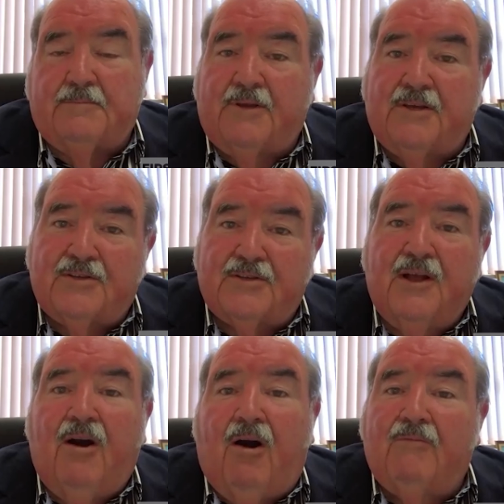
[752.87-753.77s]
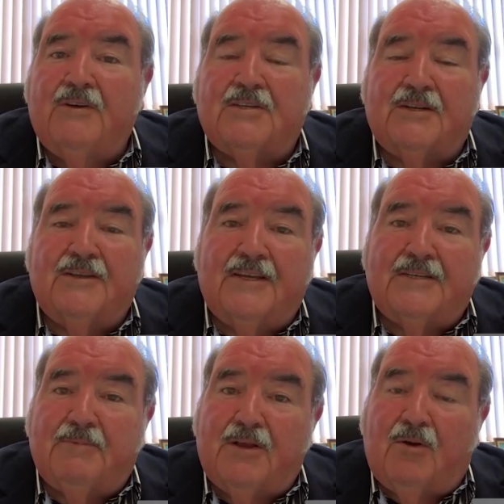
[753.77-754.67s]
because obviously there's
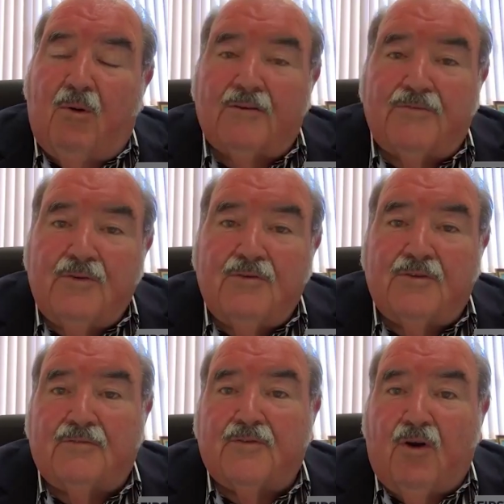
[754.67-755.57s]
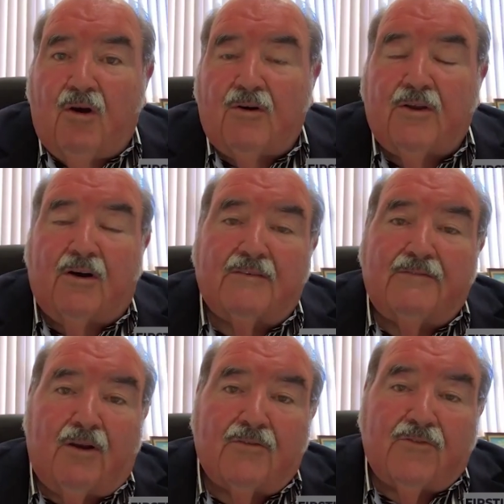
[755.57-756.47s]
been quite a few that have gone either
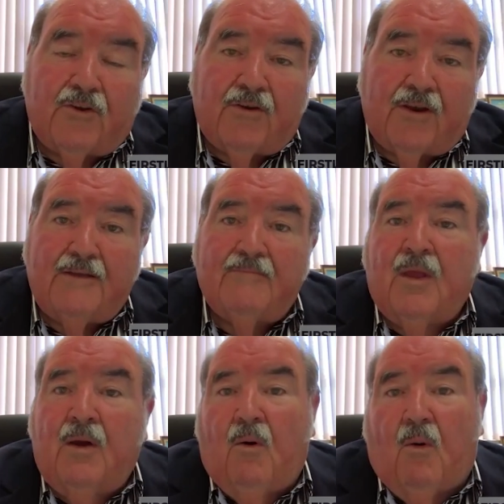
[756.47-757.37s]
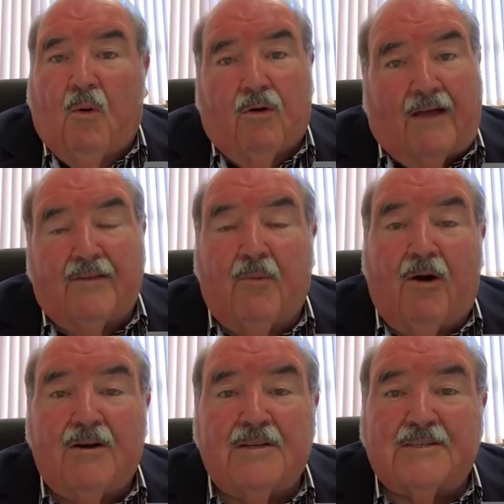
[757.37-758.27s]
voluntarily or
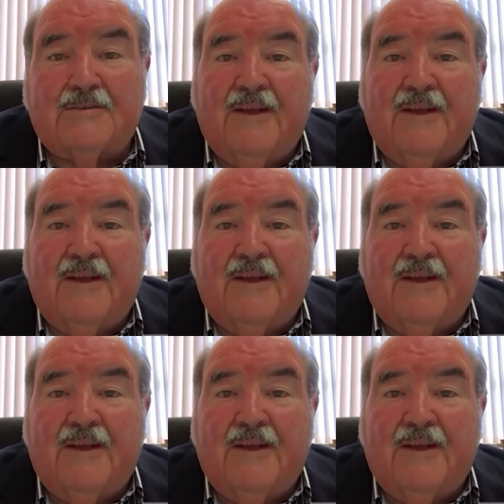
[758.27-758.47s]
otherwise.